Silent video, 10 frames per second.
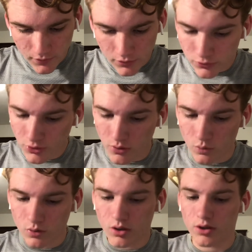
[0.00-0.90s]
So
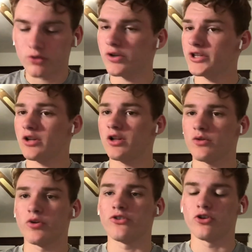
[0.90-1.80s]
I did a lot of
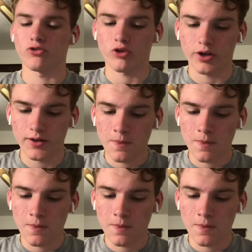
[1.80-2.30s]
research on it,